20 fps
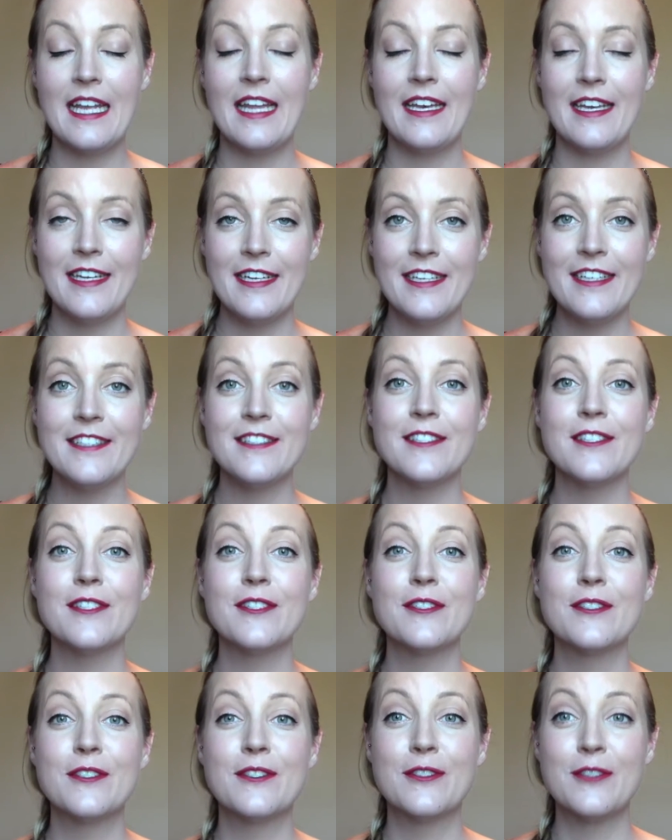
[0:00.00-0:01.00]
and it
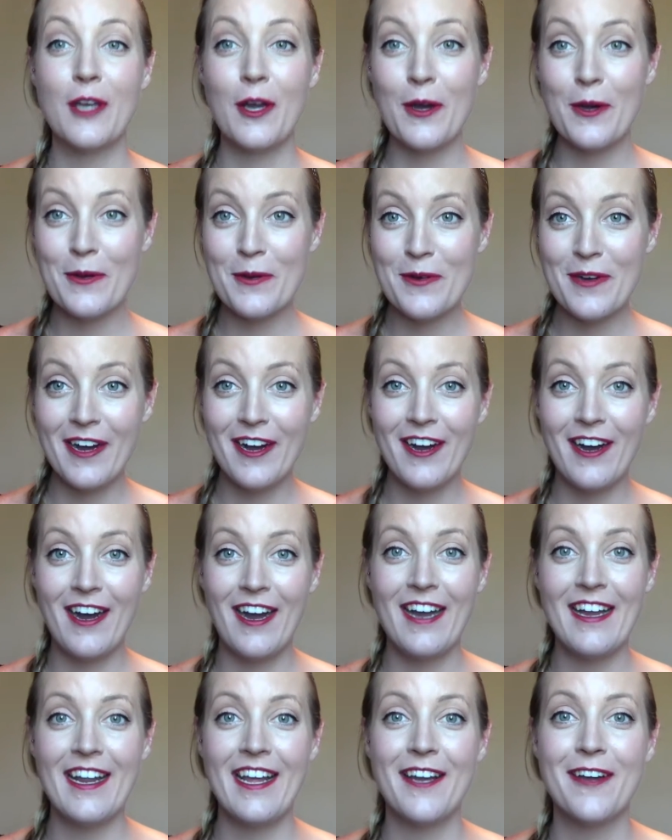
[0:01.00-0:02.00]
is so
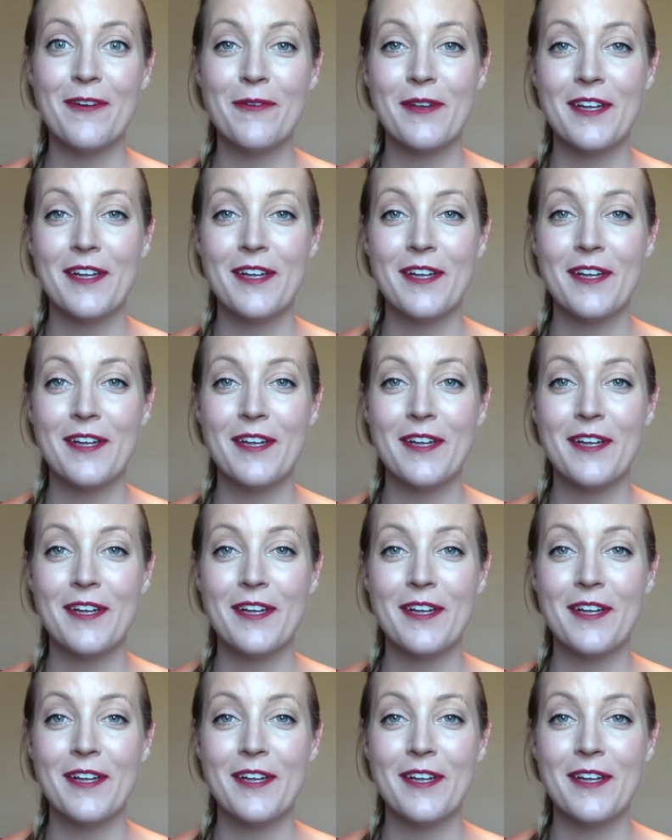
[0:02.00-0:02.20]
hot out.